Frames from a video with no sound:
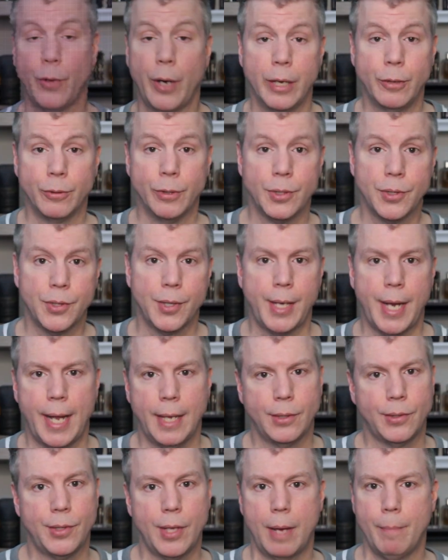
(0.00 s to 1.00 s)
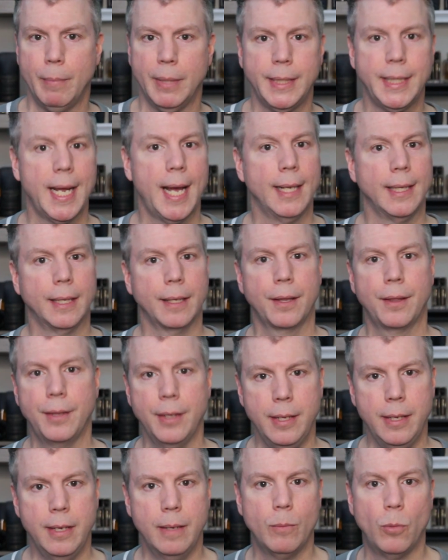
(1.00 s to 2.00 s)
fragrance that has that metallic
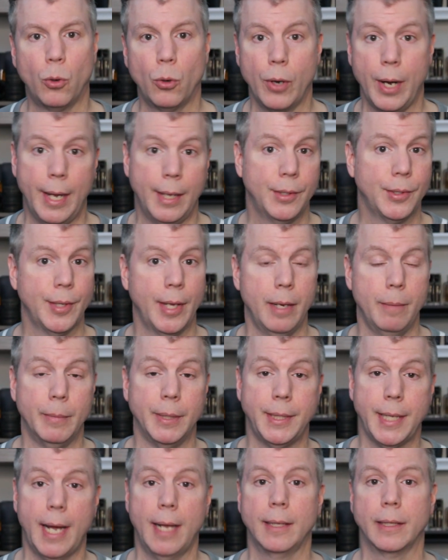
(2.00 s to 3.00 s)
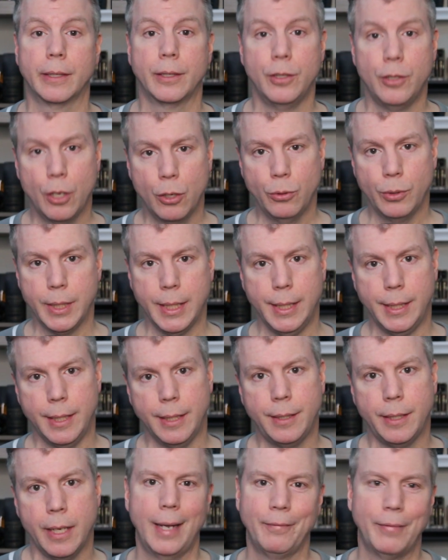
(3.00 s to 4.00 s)
theme or has a metallic note in
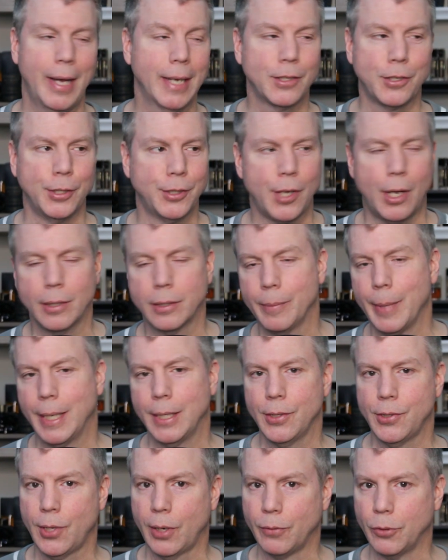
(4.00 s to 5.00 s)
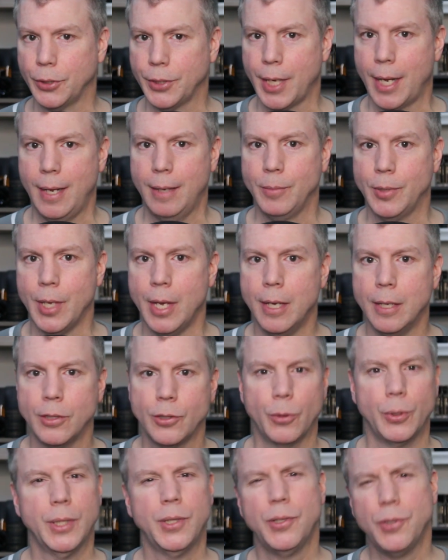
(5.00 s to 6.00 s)
it, I've actually talked about it several times,
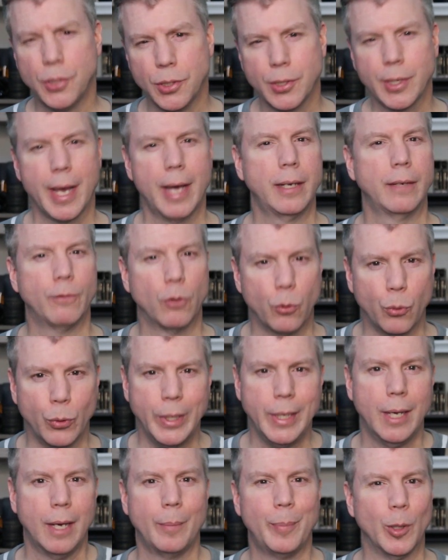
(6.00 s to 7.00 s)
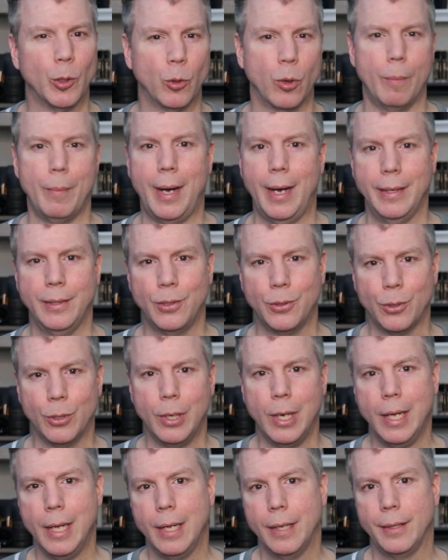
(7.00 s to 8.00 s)
so this is just kind of a re-up, a
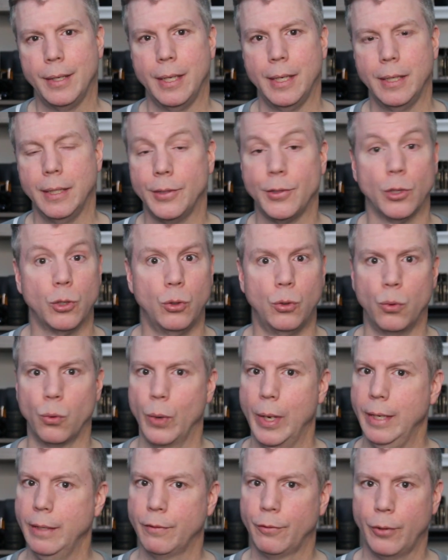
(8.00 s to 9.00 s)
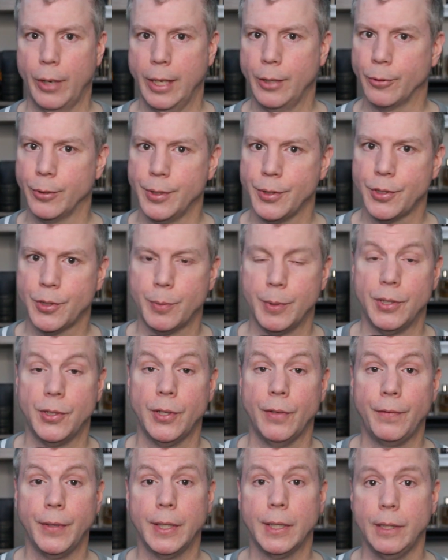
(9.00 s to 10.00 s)
reminder that it's a great fragrance
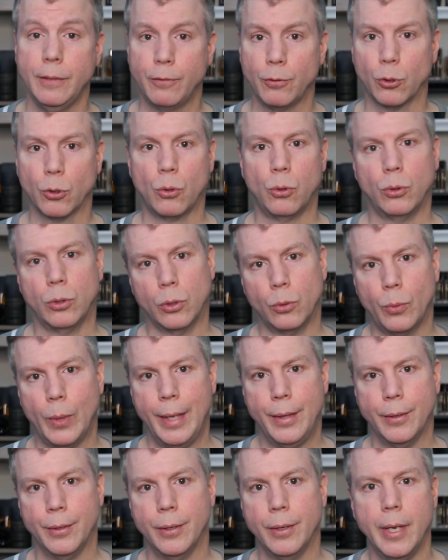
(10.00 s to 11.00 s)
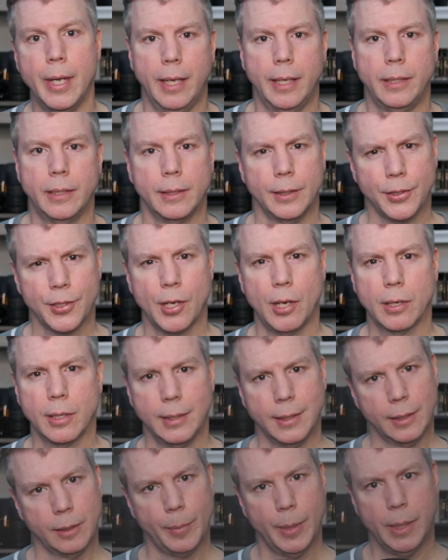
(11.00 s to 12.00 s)
specifically for cooler weather, and let's talk a
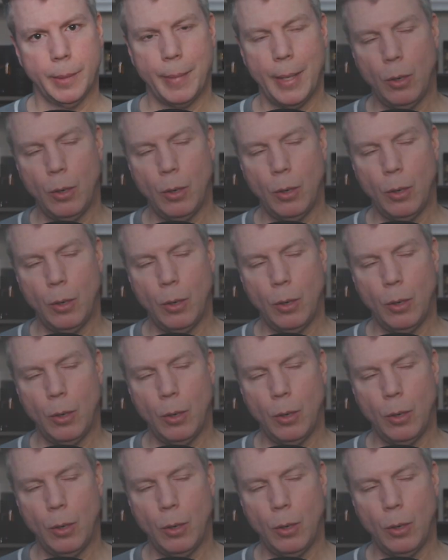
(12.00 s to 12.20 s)
little bit